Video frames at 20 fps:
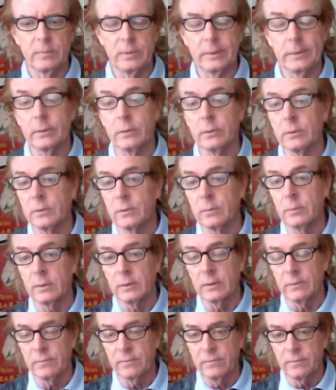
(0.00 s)
but it
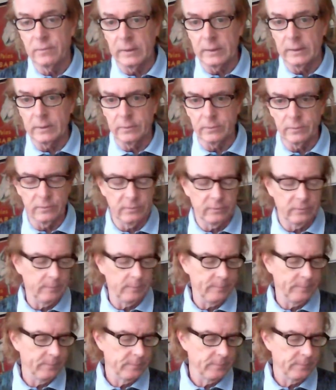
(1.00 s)
ultimately fails.